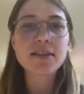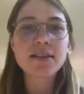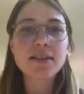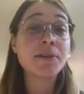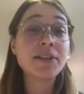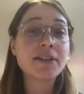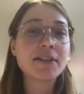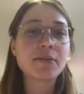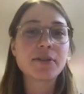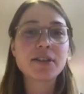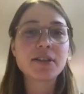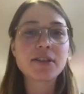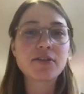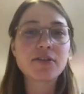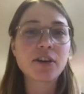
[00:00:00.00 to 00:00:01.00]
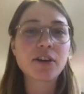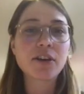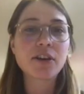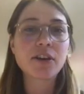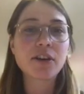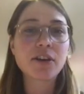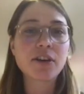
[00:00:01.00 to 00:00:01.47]
of comments or
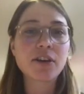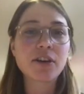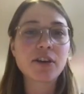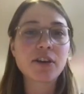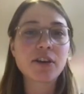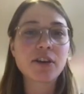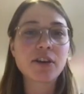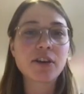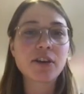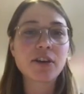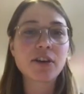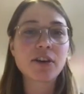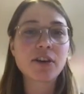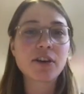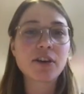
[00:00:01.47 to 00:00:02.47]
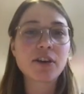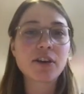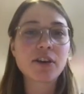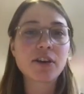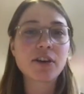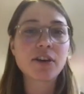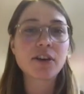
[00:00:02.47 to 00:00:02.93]
instructions, but
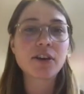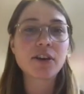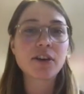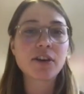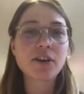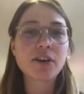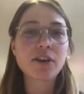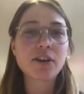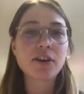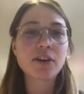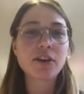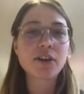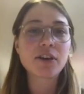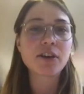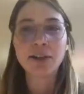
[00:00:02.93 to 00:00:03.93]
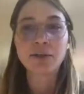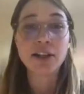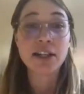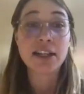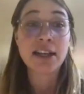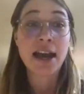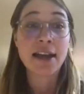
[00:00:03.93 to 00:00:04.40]
again, a substantial
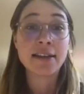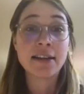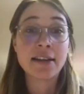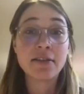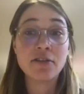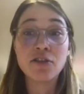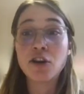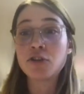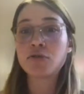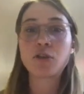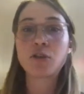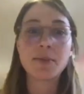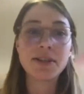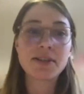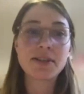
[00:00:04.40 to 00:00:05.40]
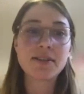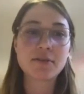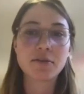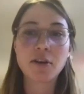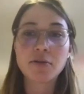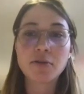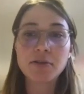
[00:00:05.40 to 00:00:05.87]
minority had no comments
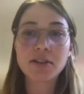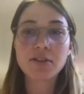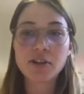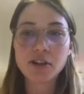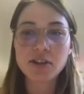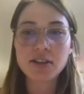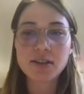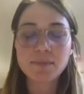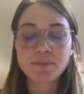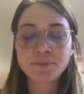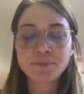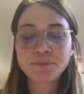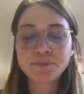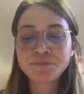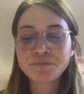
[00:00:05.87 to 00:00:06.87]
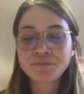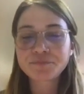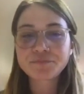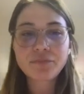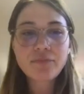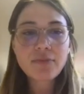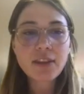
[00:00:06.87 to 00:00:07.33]
or no instructions.
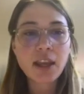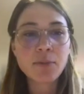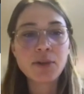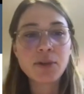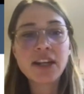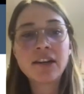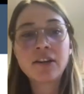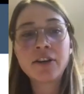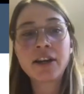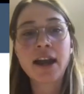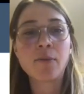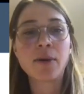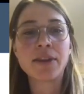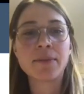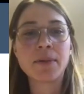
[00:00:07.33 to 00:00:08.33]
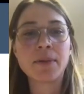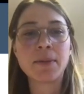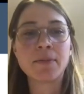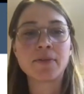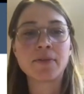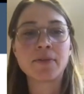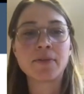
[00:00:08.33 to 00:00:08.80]
We did look at whether
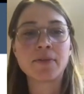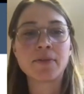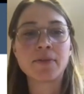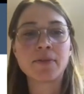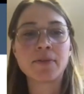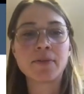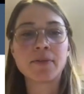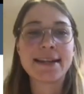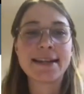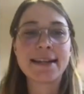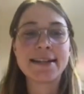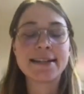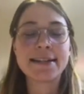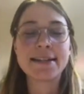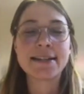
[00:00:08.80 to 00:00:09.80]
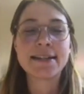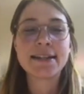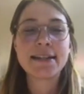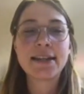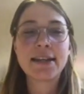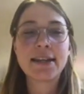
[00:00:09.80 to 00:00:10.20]
people released synthetic data